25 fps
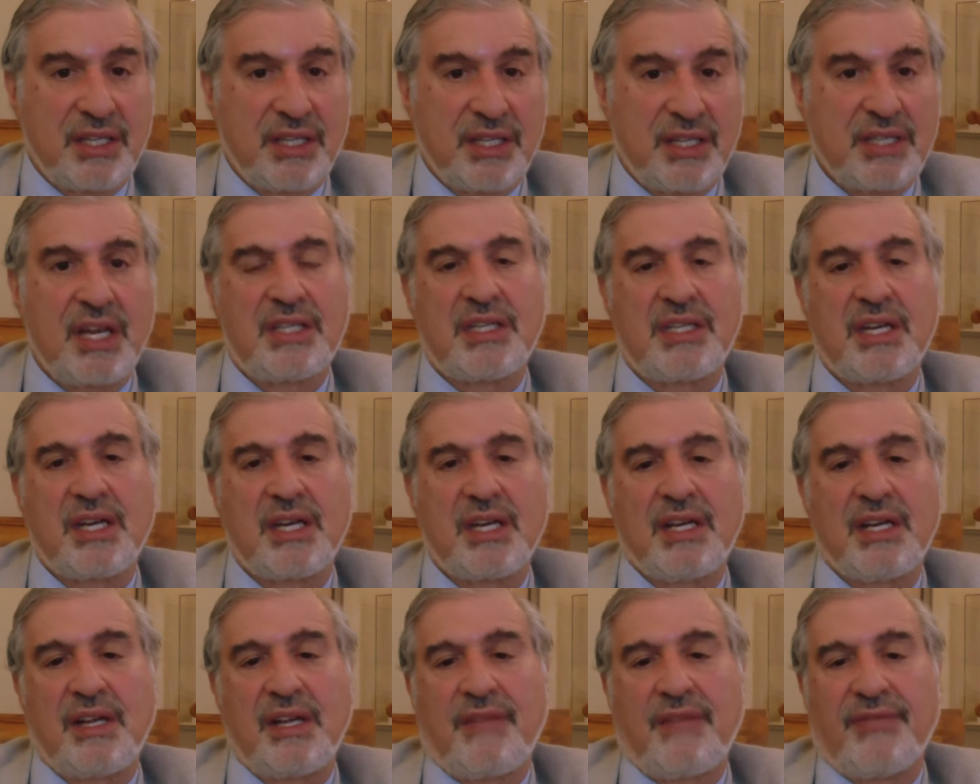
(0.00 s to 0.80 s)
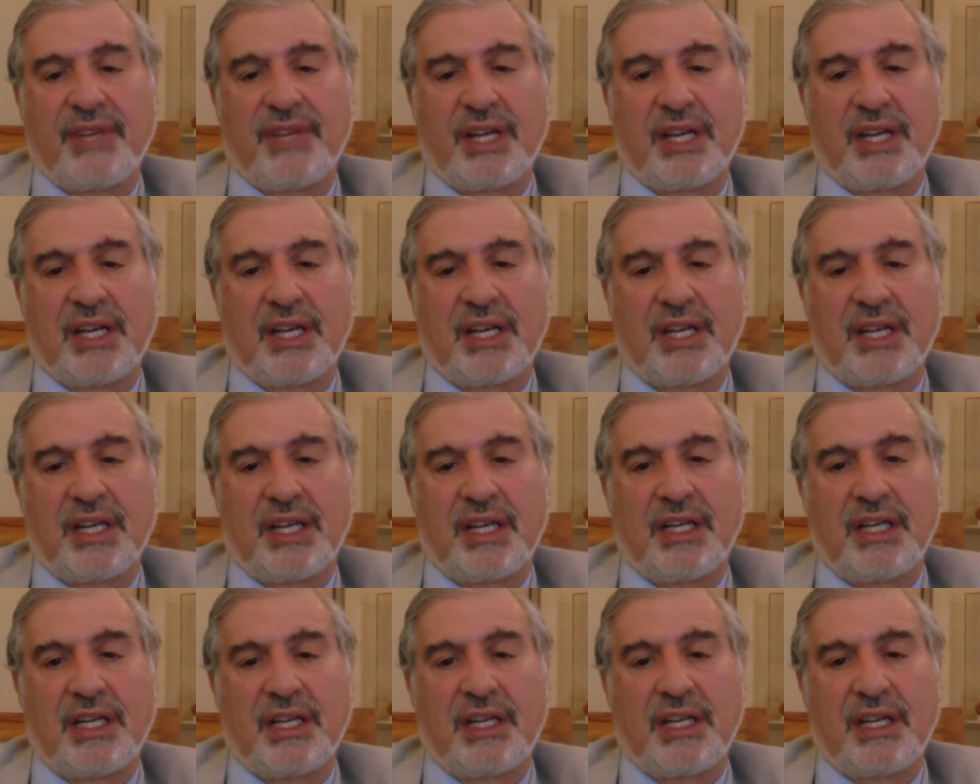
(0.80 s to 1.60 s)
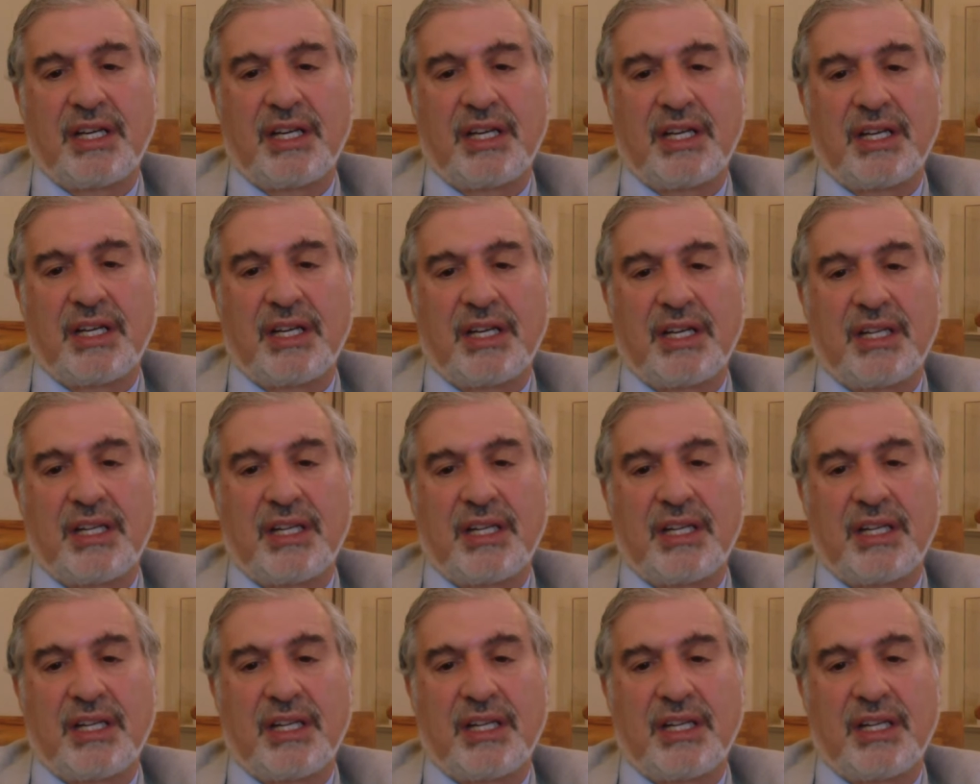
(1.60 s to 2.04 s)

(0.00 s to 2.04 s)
days in